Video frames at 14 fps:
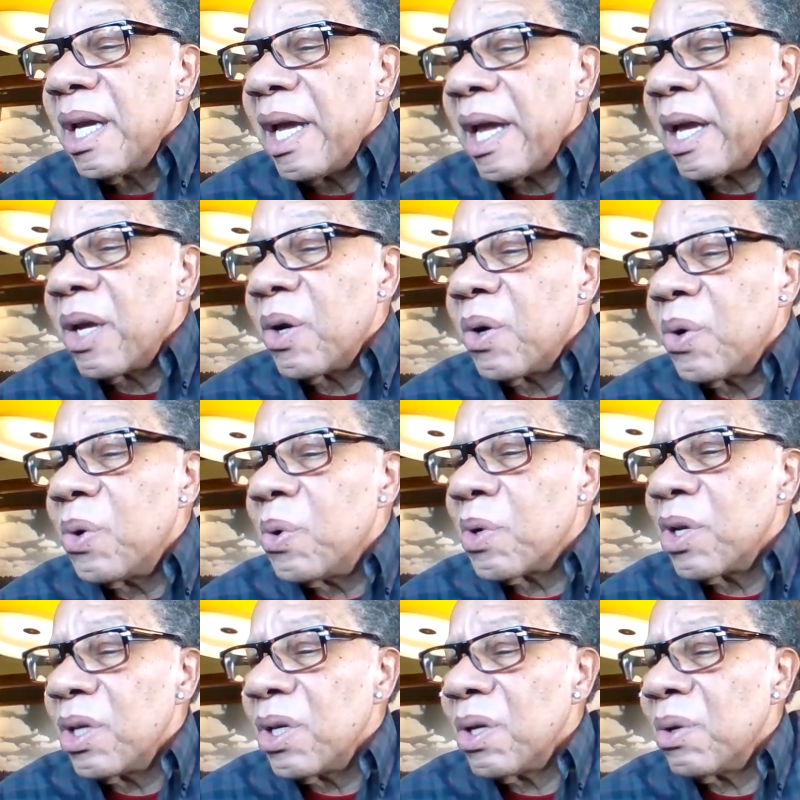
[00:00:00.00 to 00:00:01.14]
And who
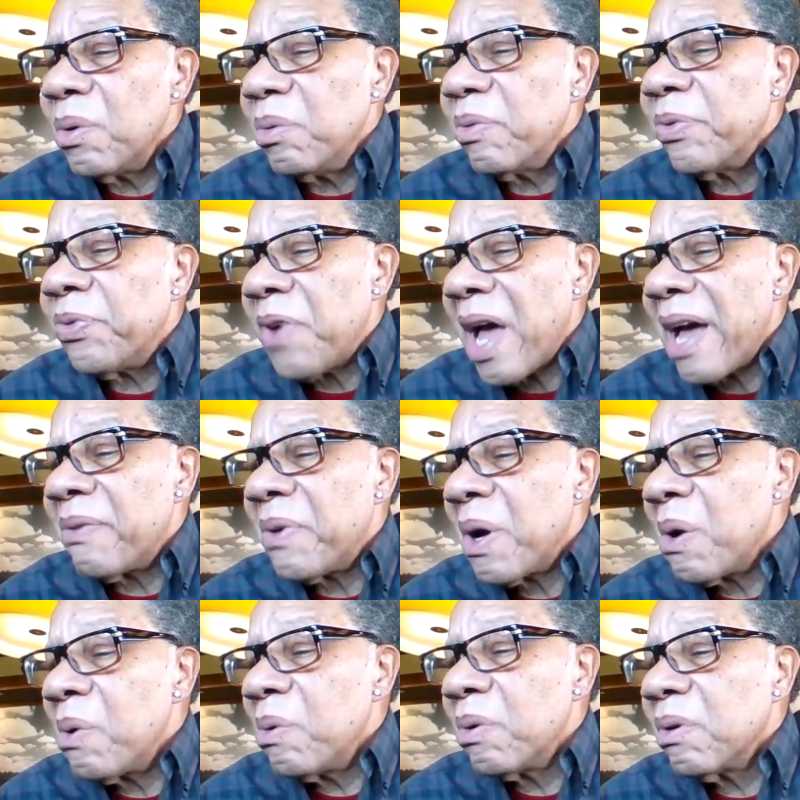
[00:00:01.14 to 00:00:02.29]
are you,
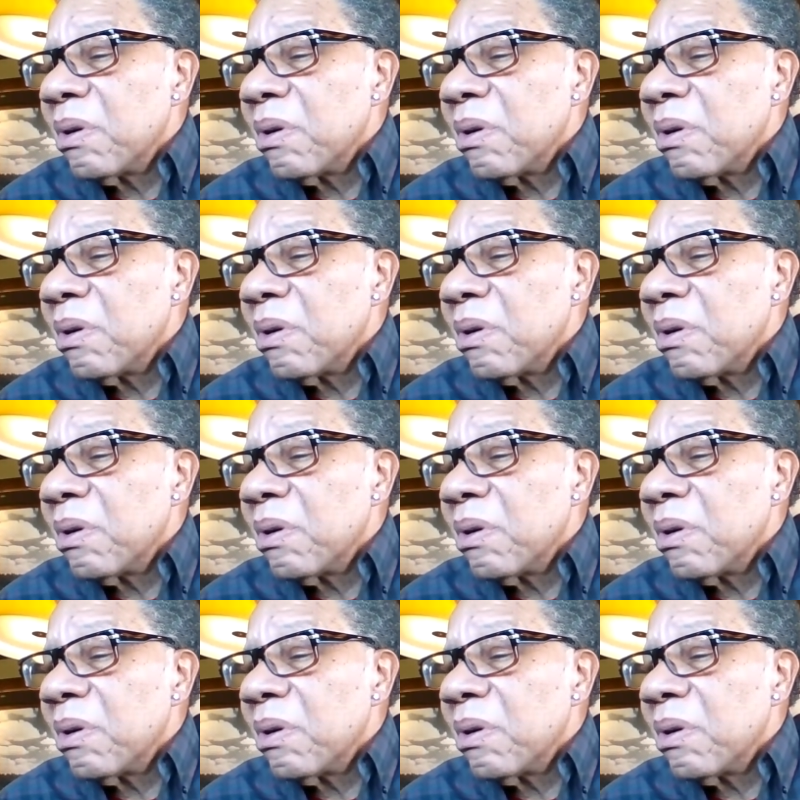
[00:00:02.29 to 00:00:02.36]
5-0?